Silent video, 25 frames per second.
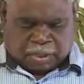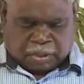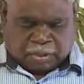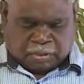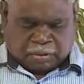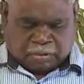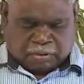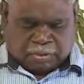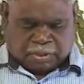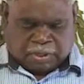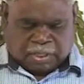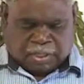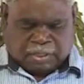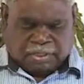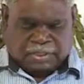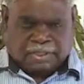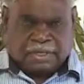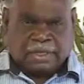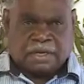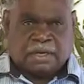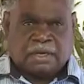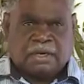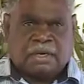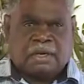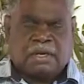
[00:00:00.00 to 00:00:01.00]

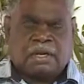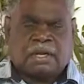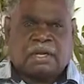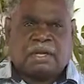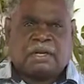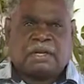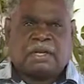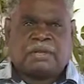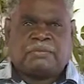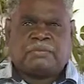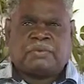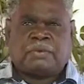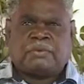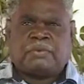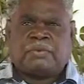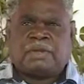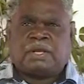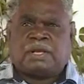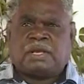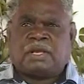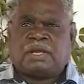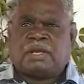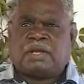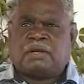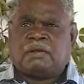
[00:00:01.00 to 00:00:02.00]
organizing and giving me
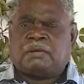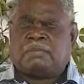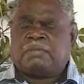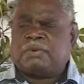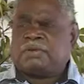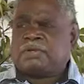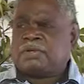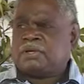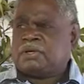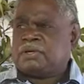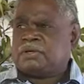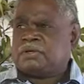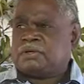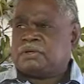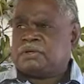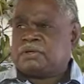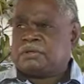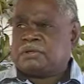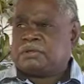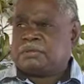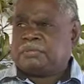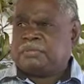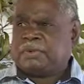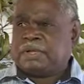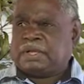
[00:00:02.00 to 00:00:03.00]
an opportunity
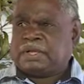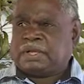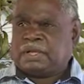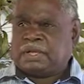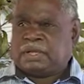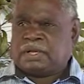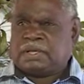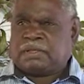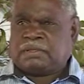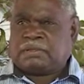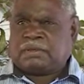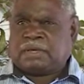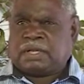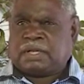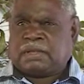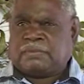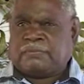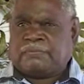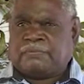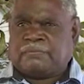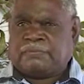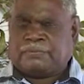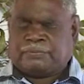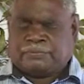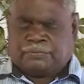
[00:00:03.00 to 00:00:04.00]
to speak here today.
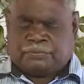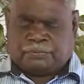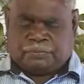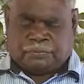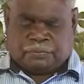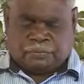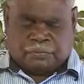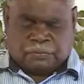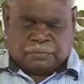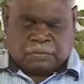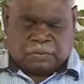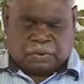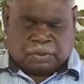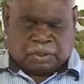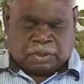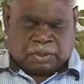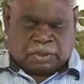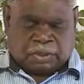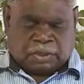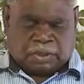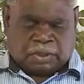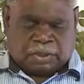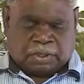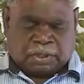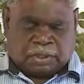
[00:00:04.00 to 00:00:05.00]

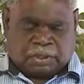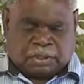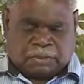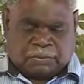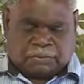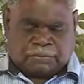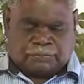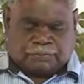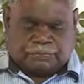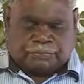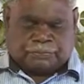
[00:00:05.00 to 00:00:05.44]
Thank you.